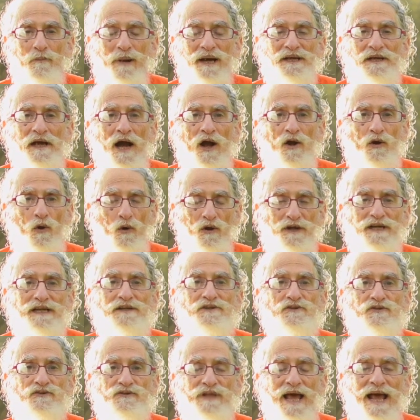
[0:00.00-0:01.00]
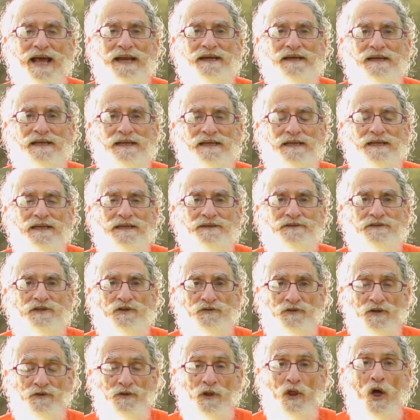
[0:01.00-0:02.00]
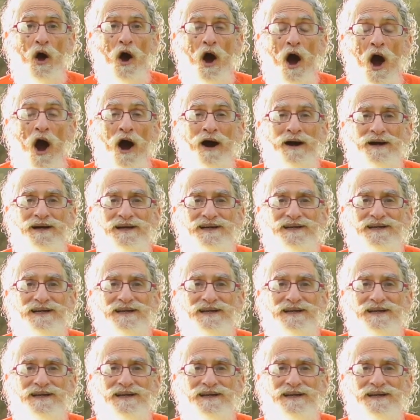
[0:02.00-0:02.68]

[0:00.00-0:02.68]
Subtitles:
But according to that, to the law,